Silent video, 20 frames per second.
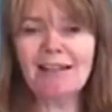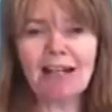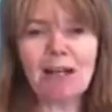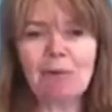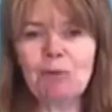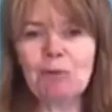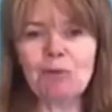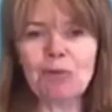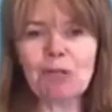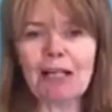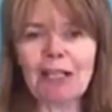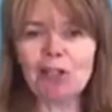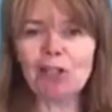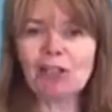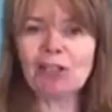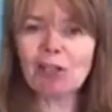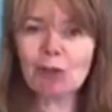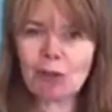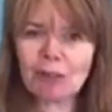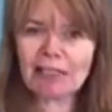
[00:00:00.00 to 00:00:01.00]
We were chatting. She
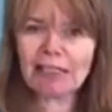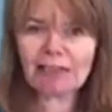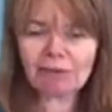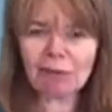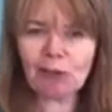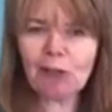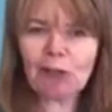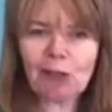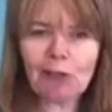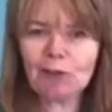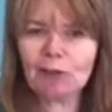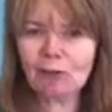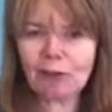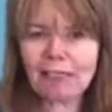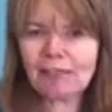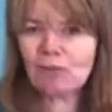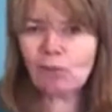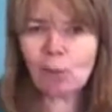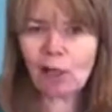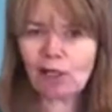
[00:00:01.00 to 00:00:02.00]
said, "Are you still running those
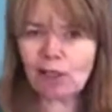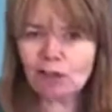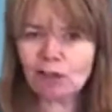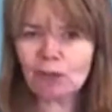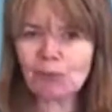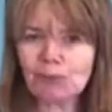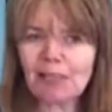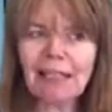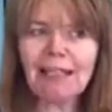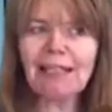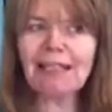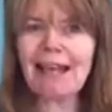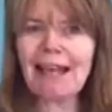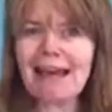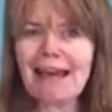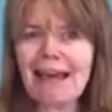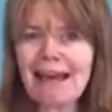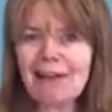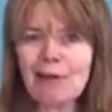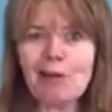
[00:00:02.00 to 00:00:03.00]
creative workshops?" Like,
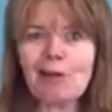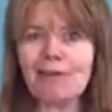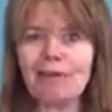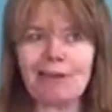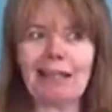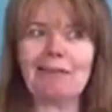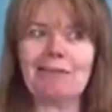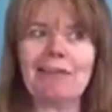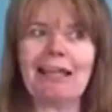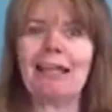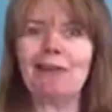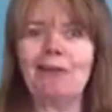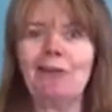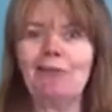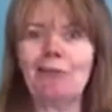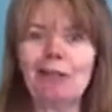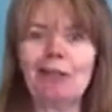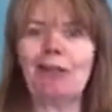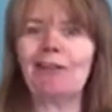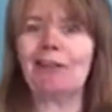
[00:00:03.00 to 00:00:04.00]
yeah, no, they've taken off
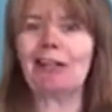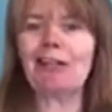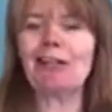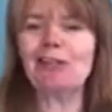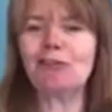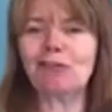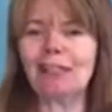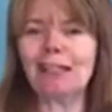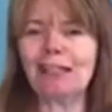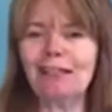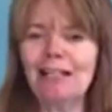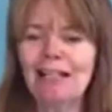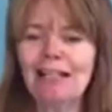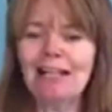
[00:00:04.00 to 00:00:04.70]
all over the country now.